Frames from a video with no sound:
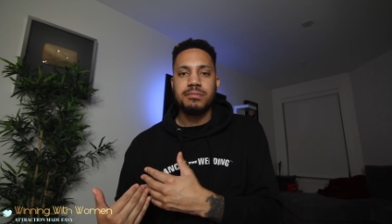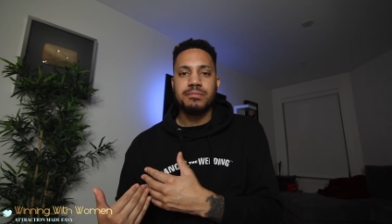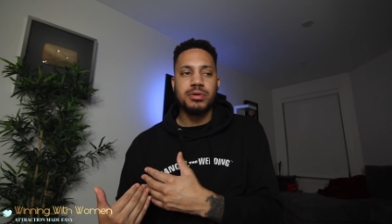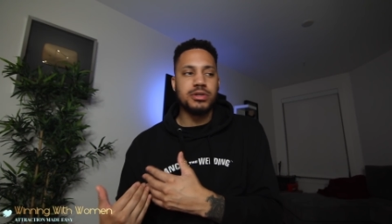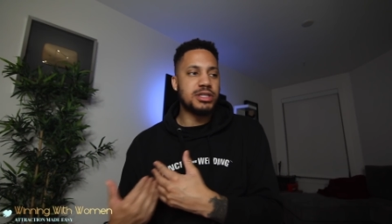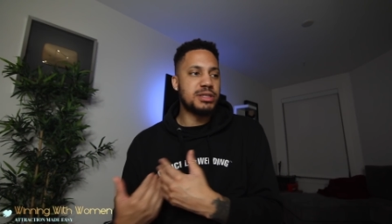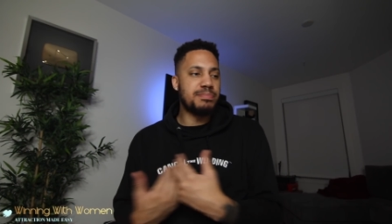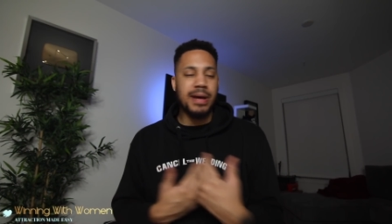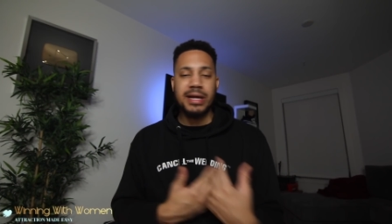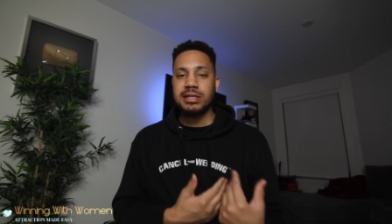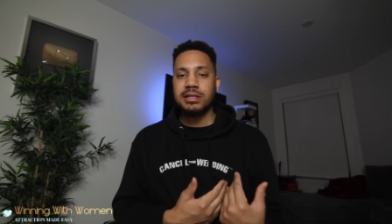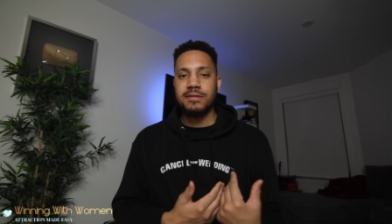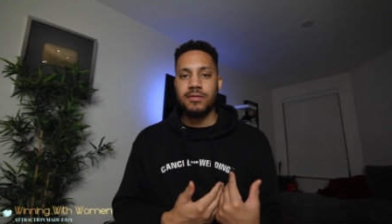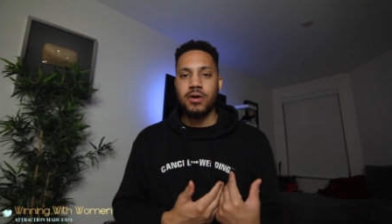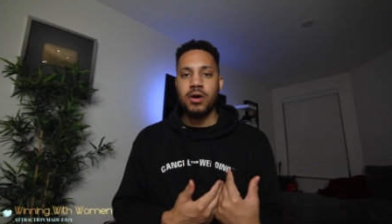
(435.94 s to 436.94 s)

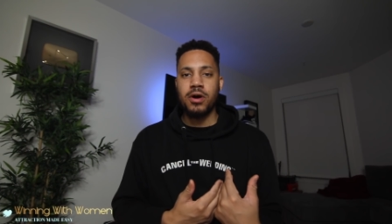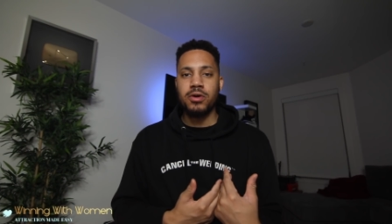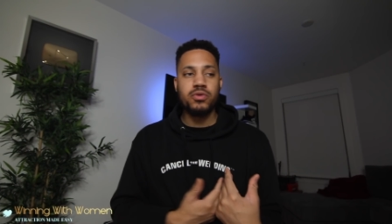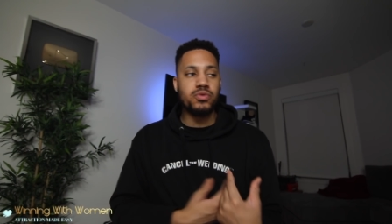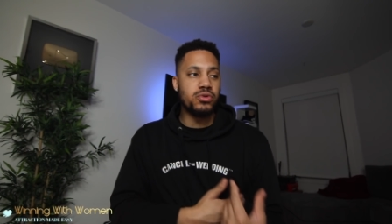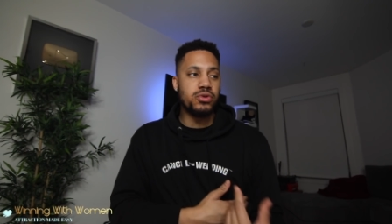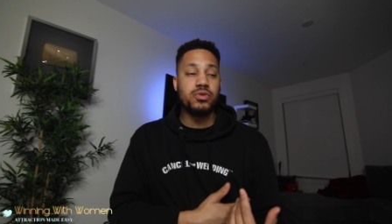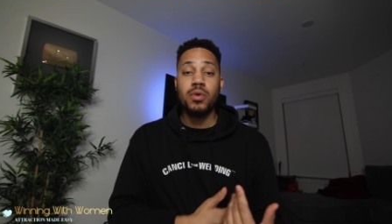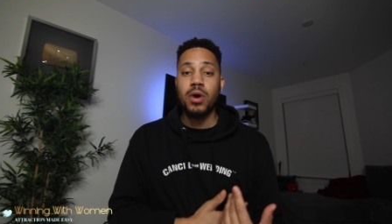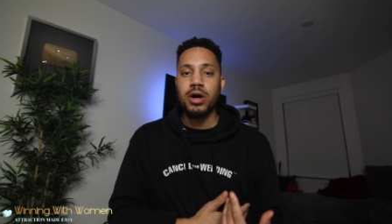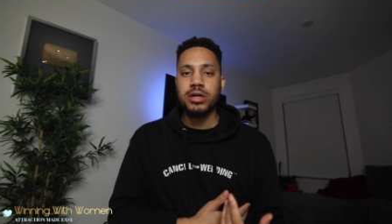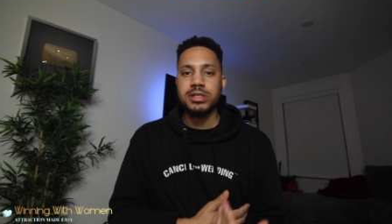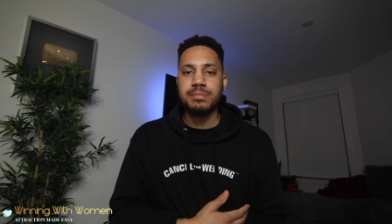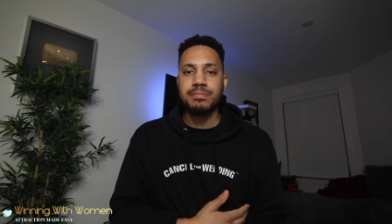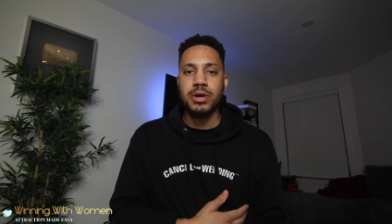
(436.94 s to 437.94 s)
perspective on who you
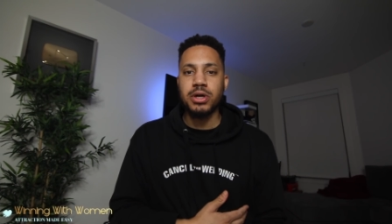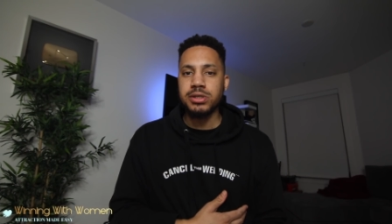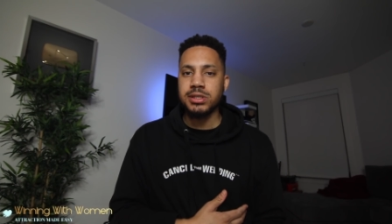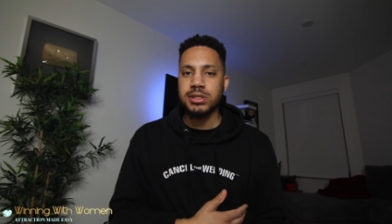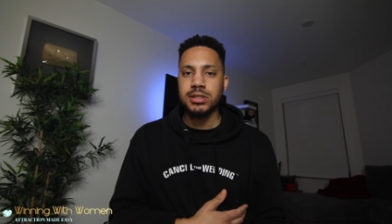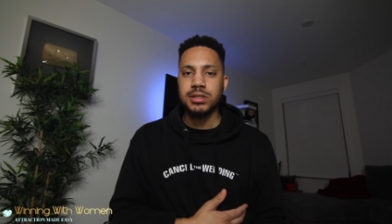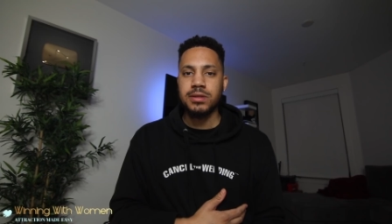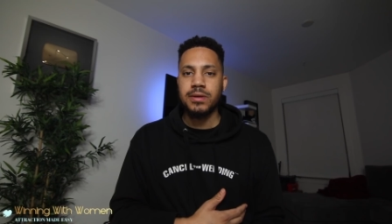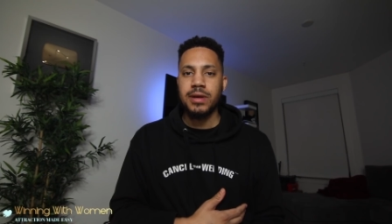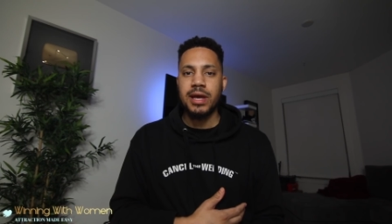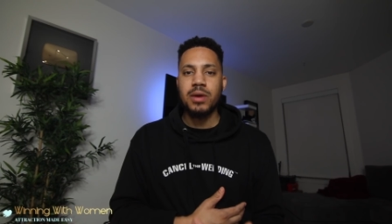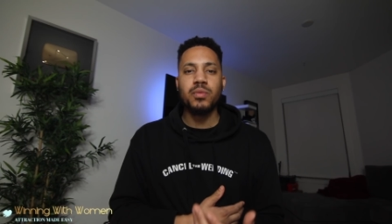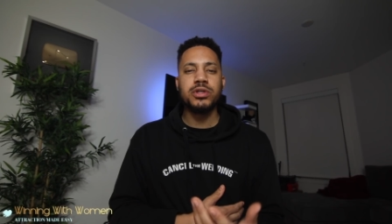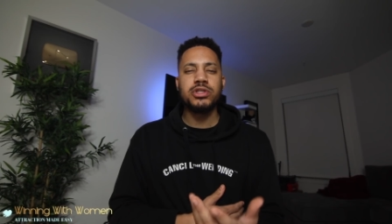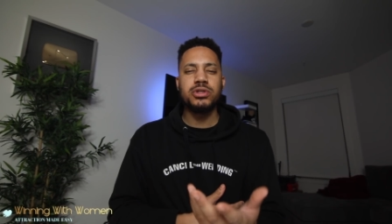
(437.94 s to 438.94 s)
are as a person
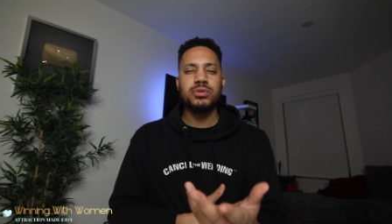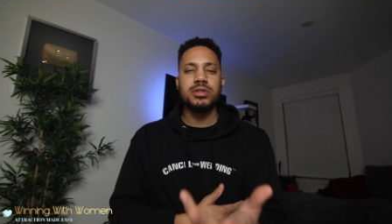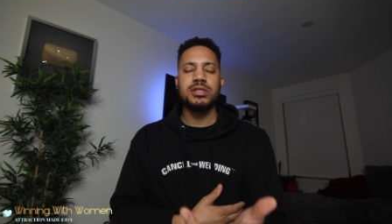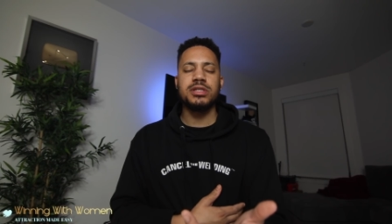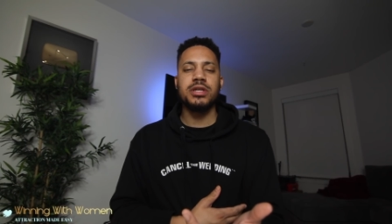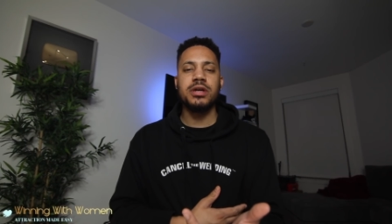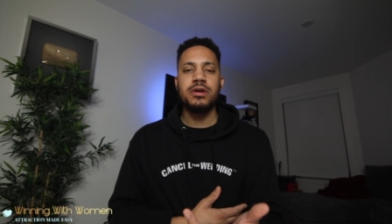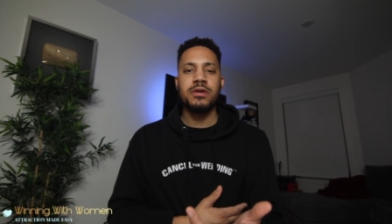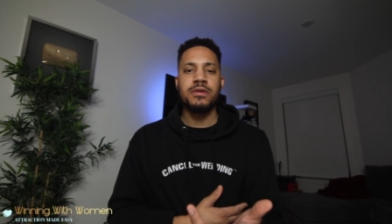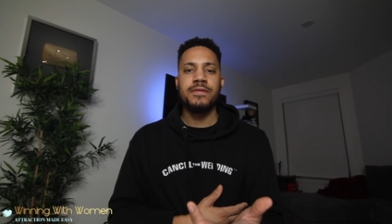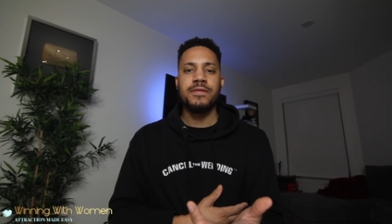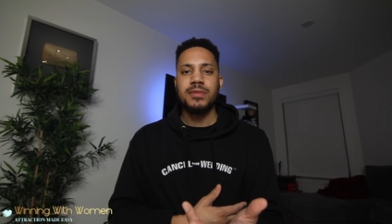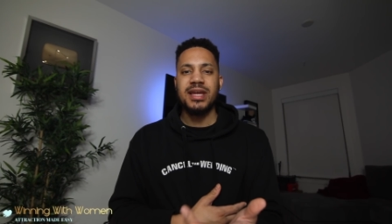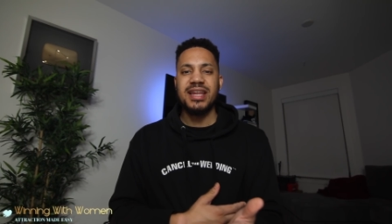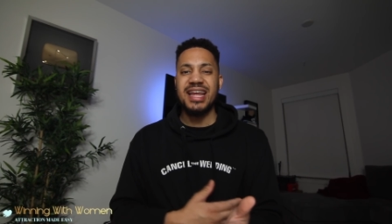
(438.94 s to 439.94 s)
and what you
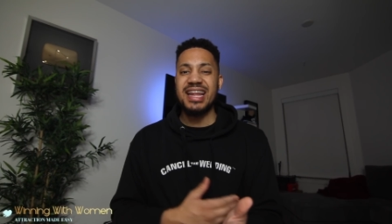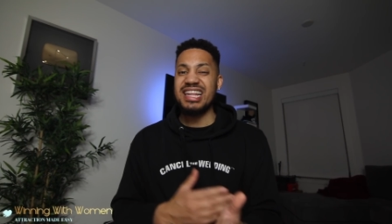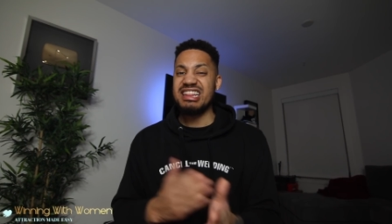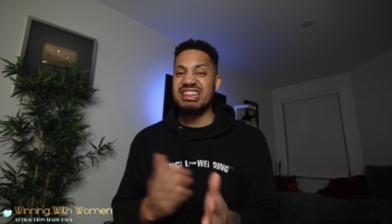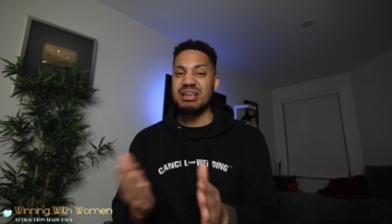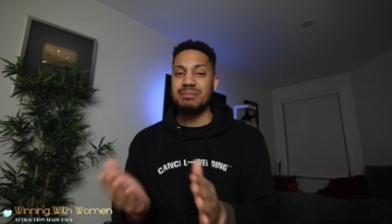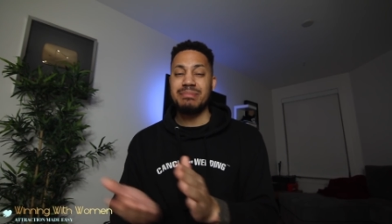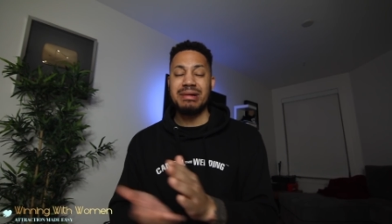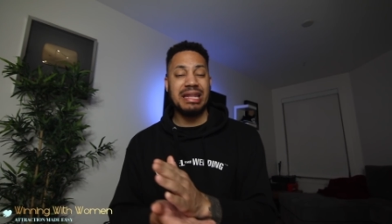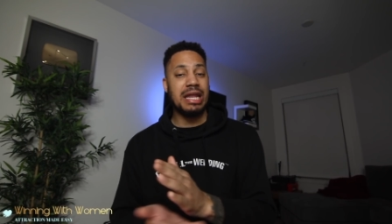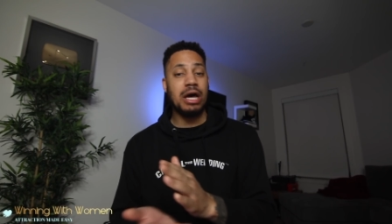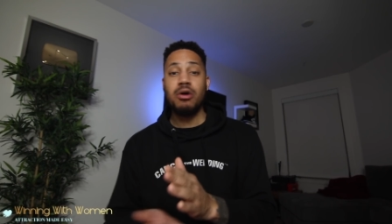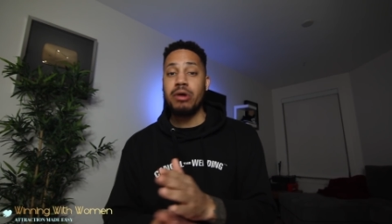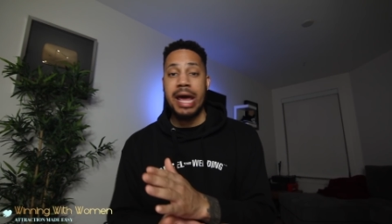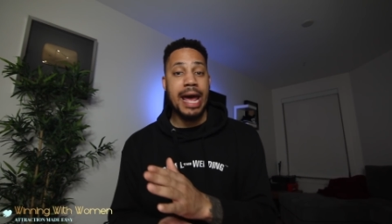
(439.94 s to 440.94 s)
deserve. And anything
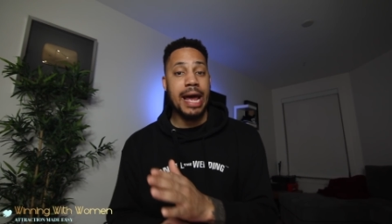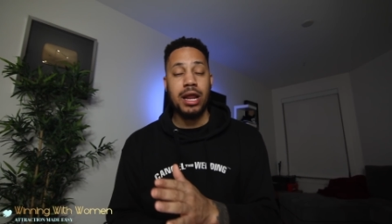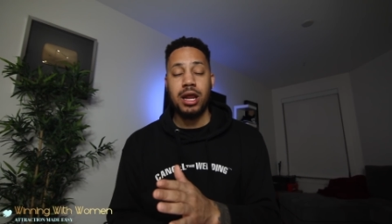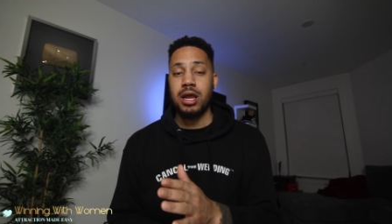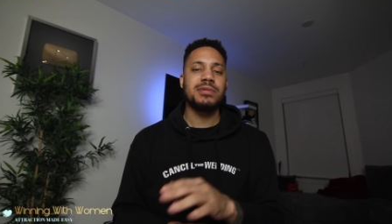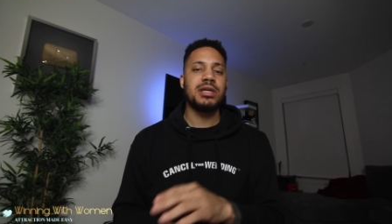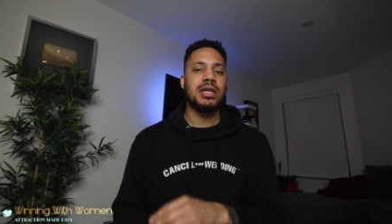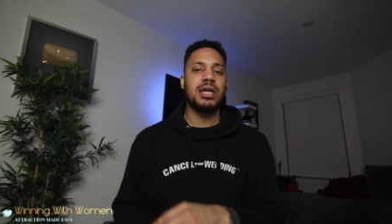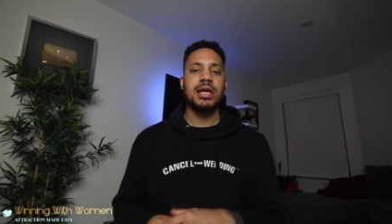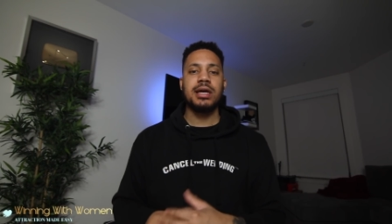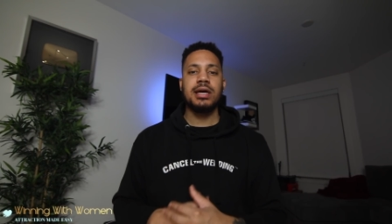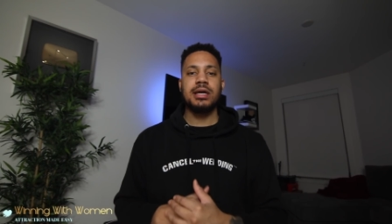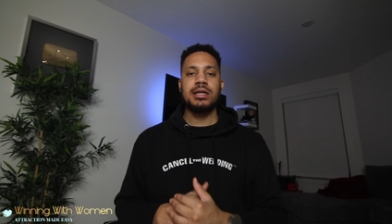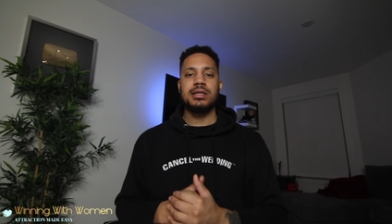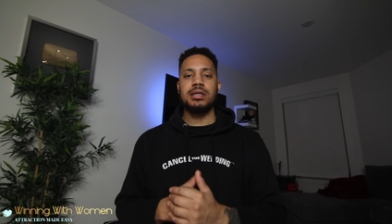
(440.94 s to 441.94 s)
below that, it ain't
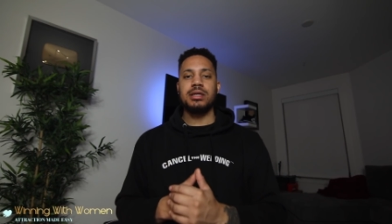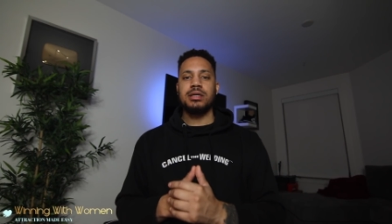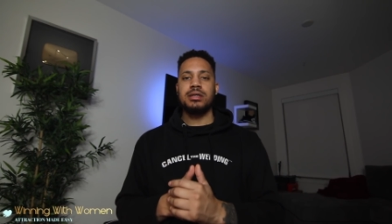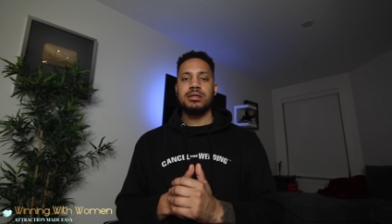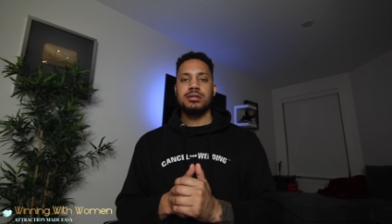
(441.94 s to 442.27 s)
cutting it.